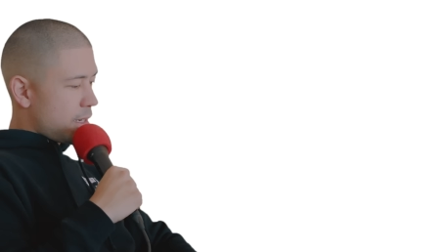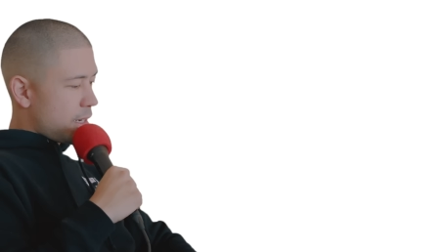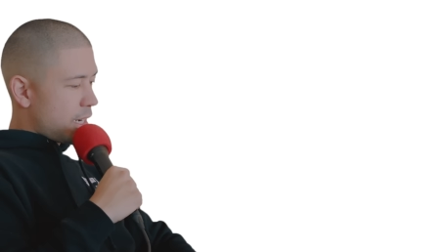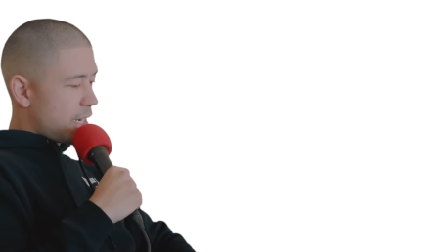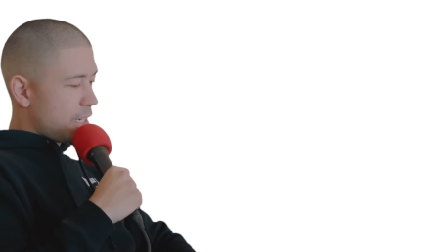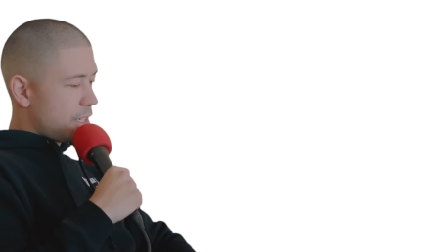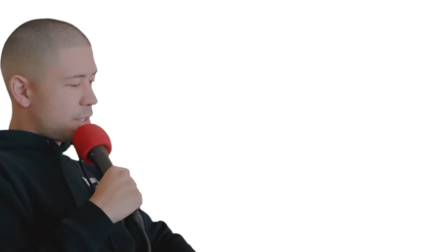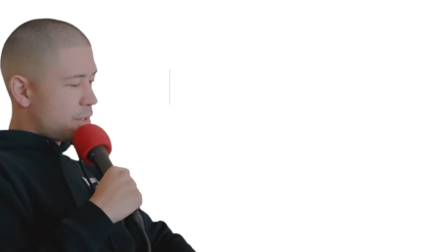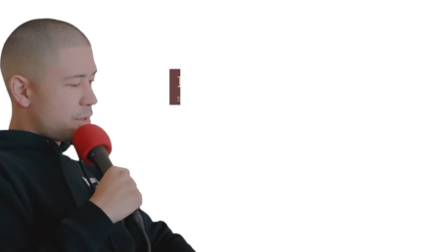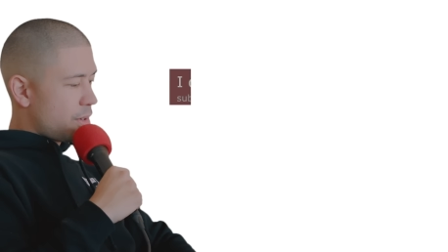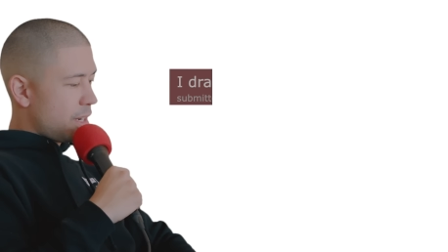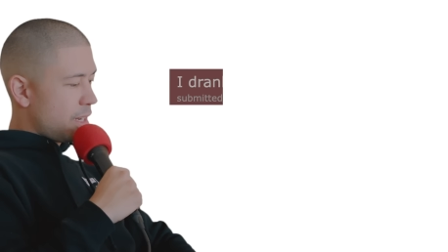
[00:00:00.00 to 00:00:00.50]

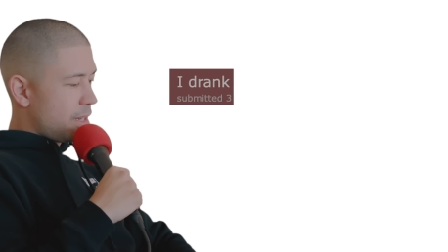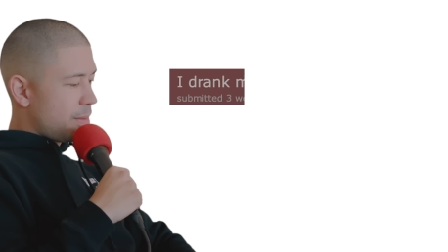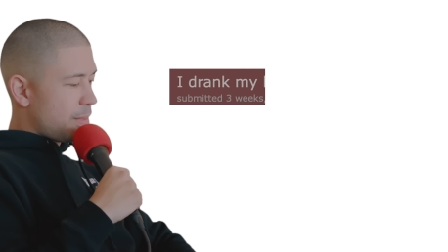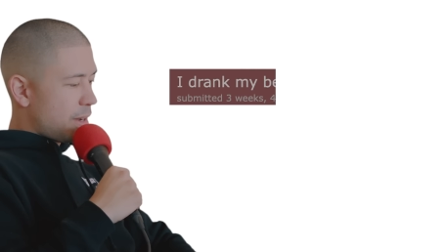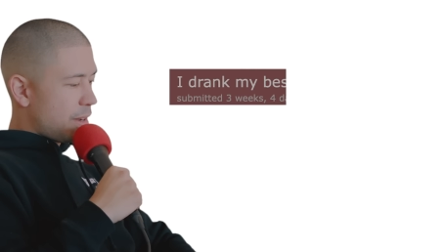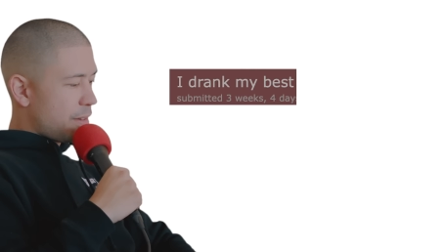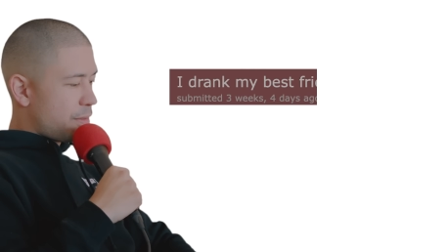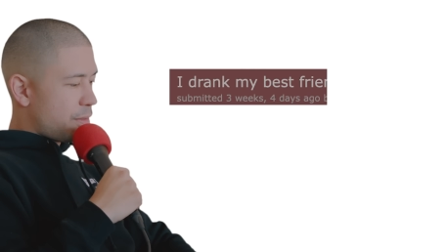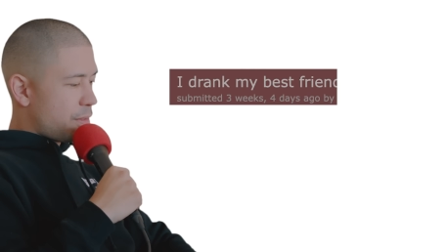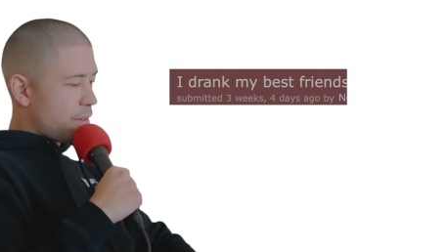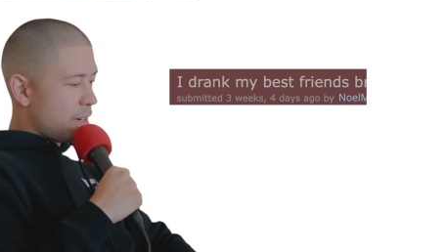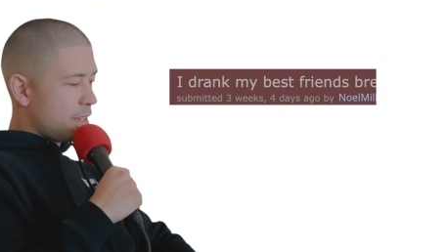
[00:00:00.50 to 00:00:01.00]
I drank
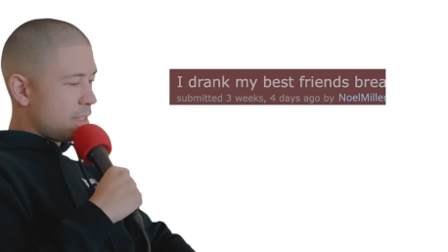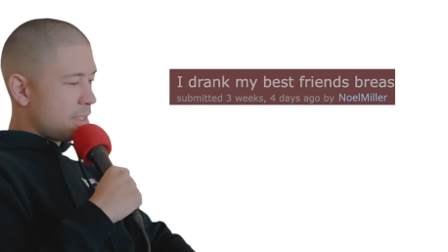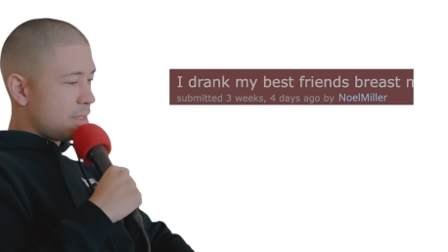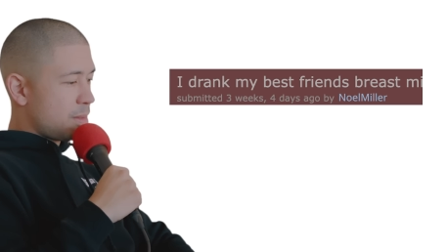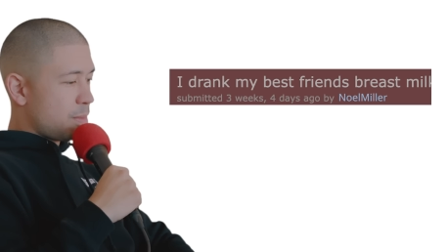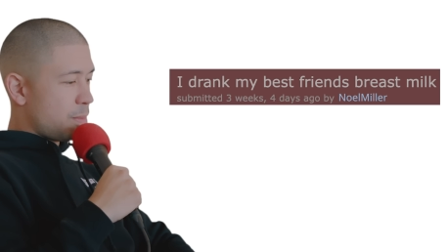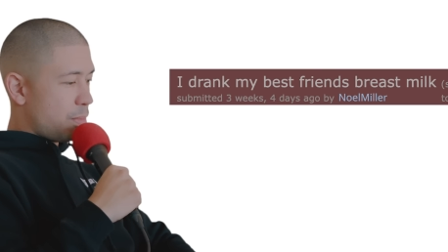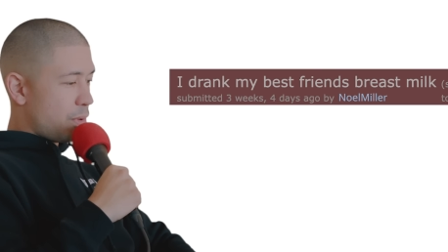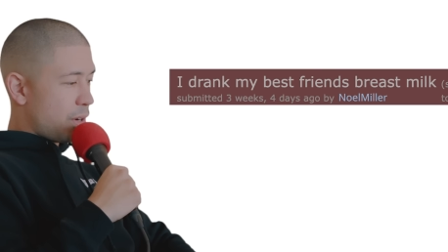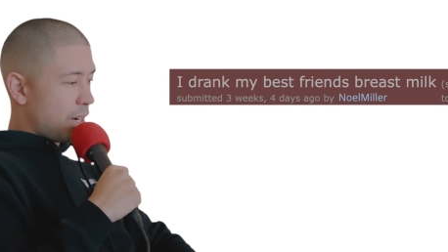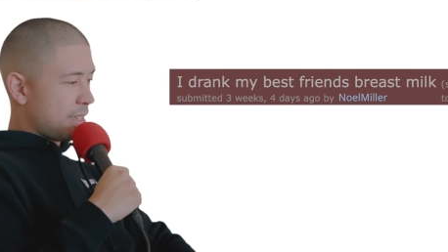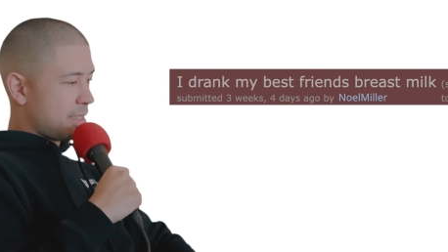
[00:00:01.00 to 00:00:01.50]
my
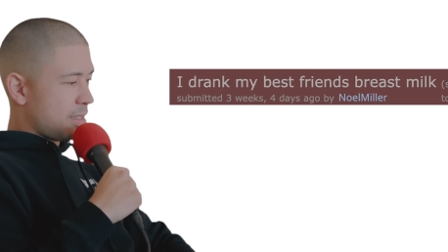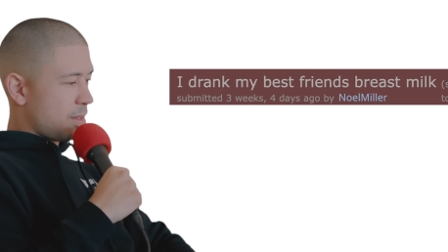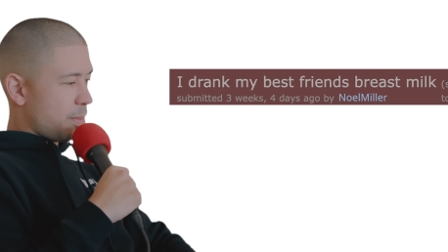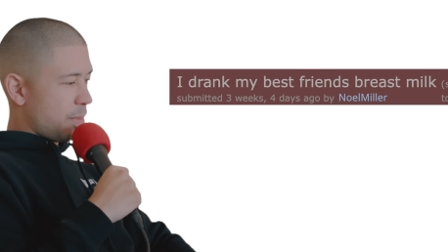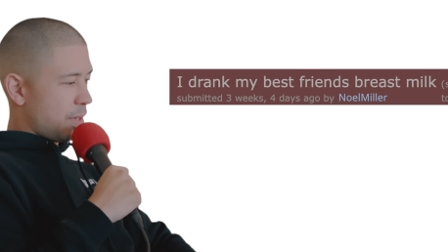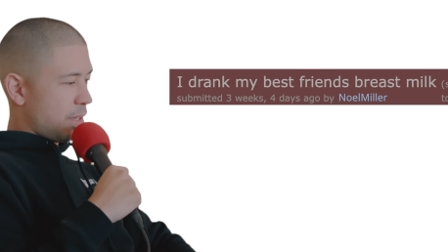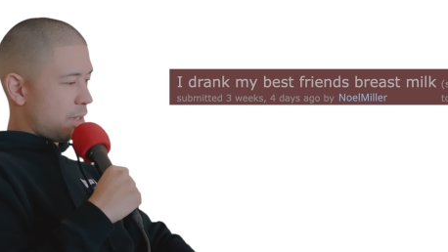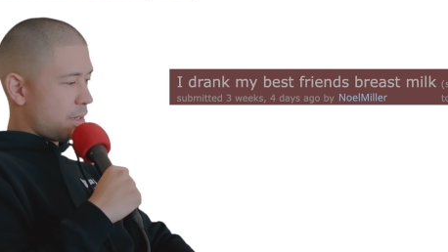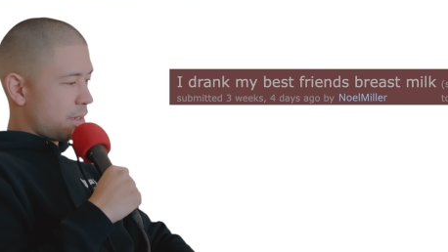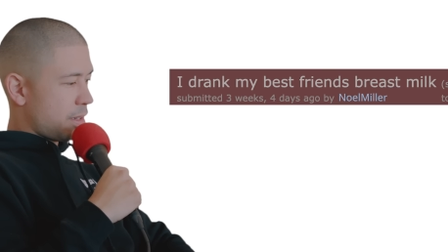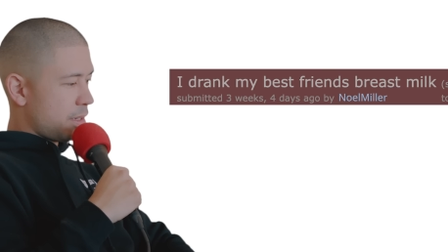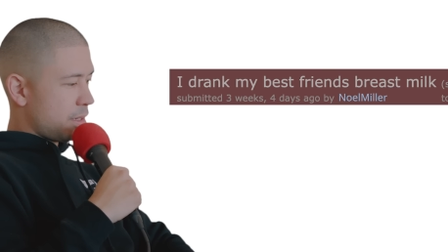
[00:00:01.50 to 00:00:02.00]
friend's breast
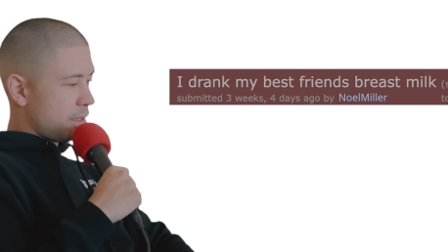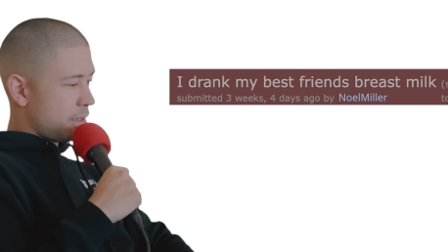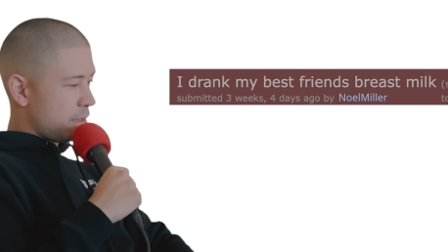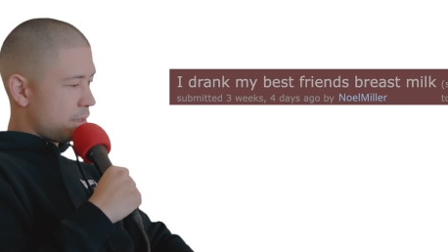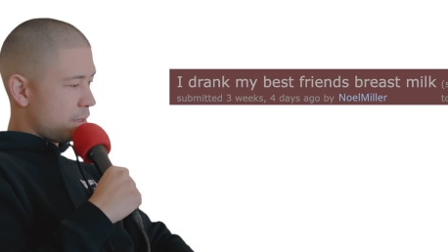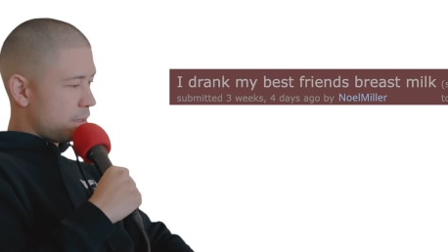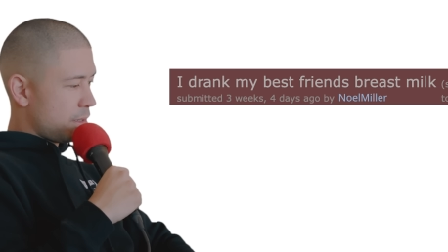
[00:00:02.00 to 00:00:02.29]
milk.